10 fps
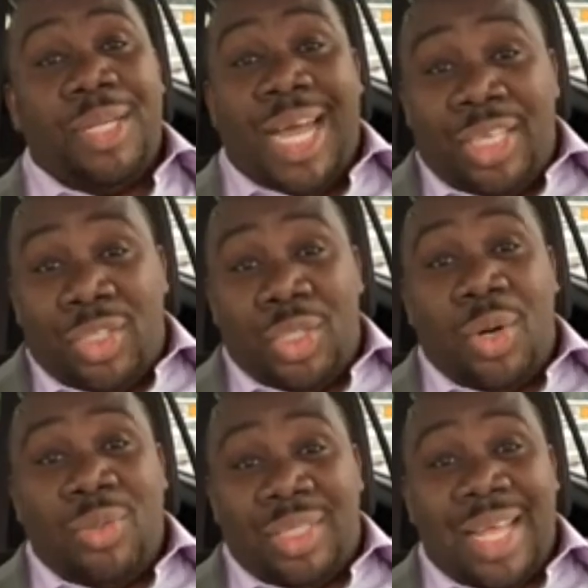But I
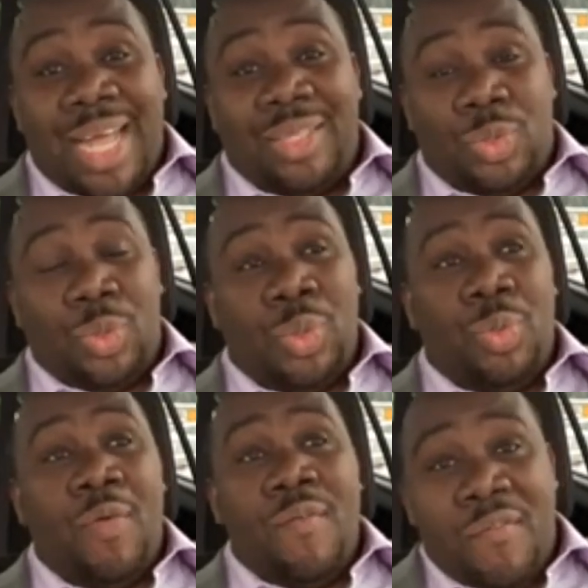chose not
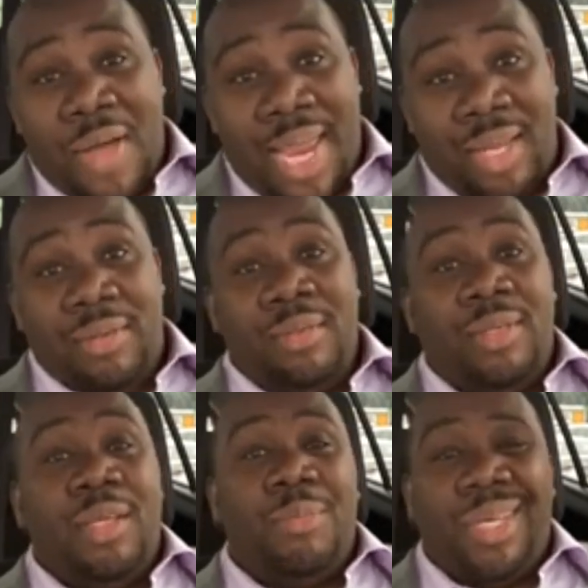to fight
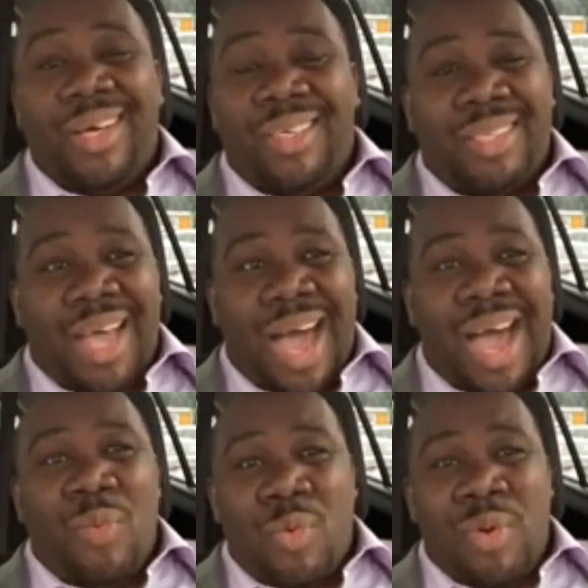because
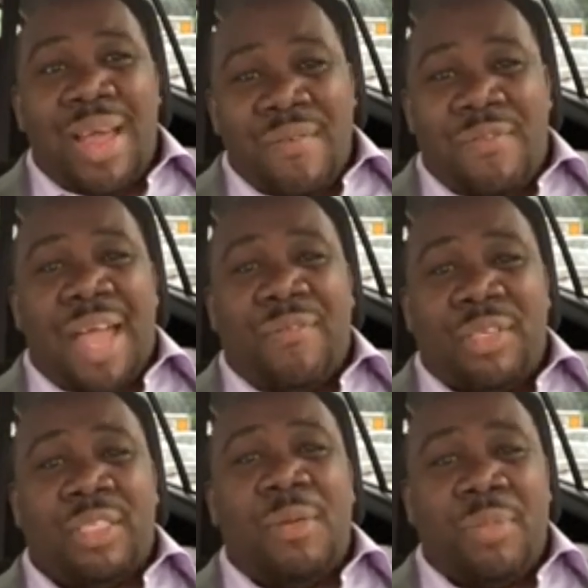I will not fight
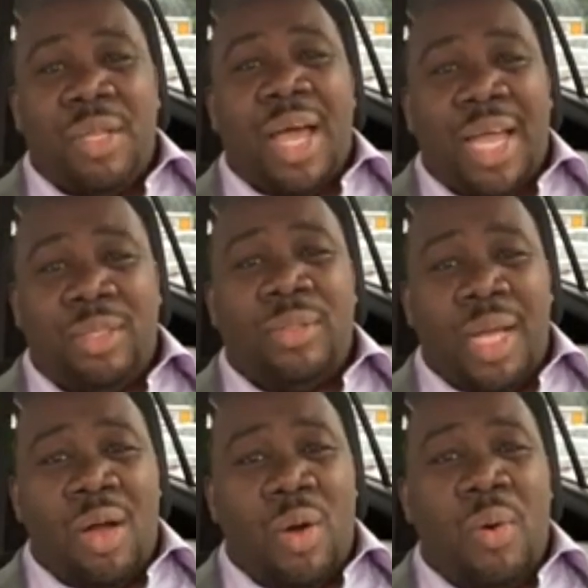for something I do
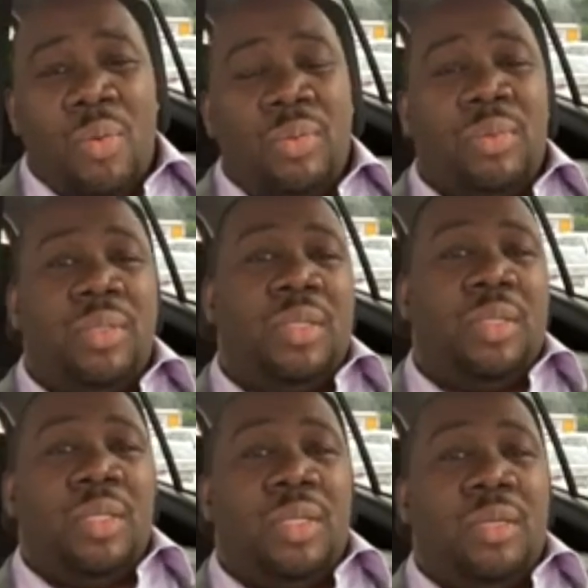not own.
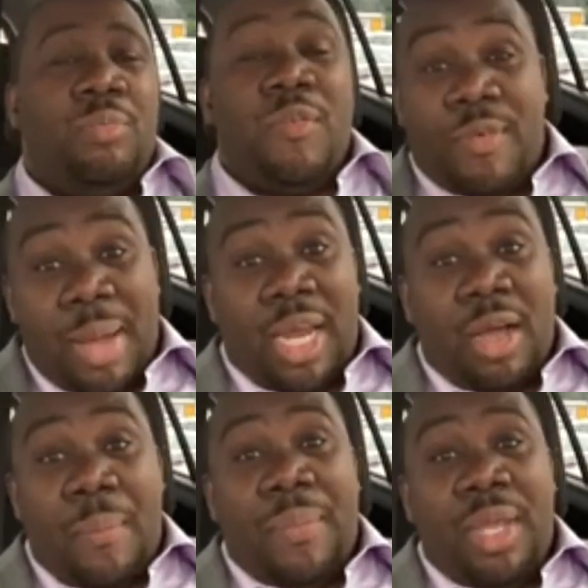But for my
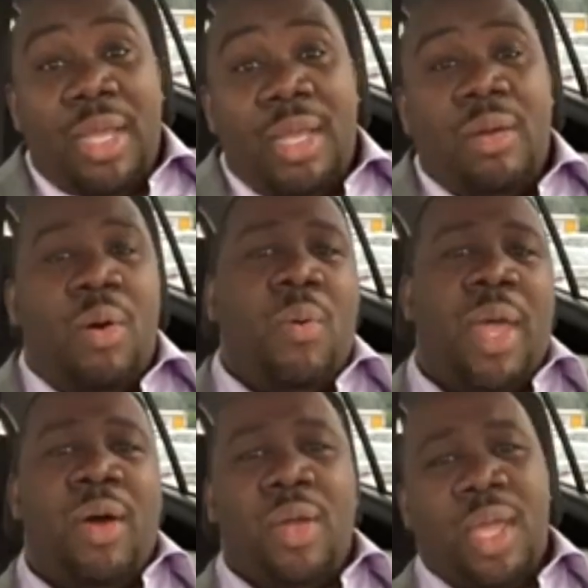company, oh,
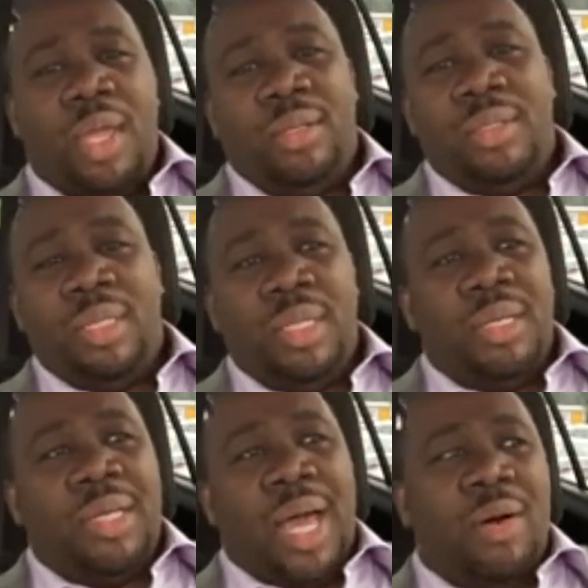hell yeah.
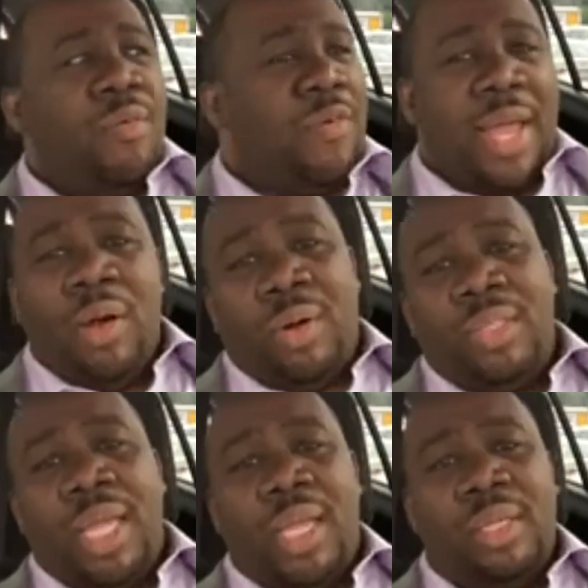I will fight all
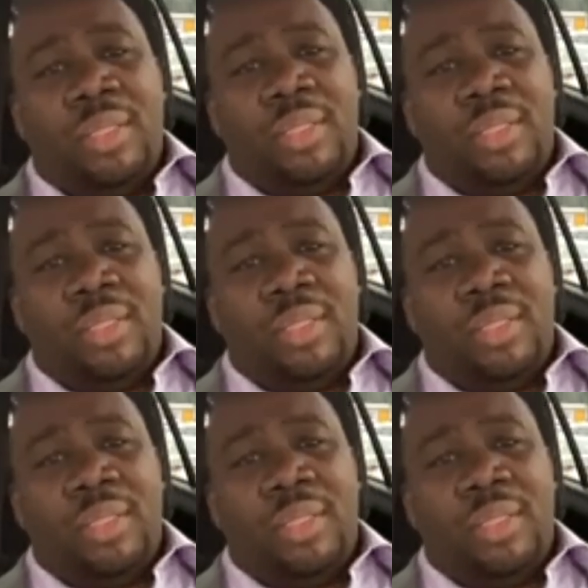day.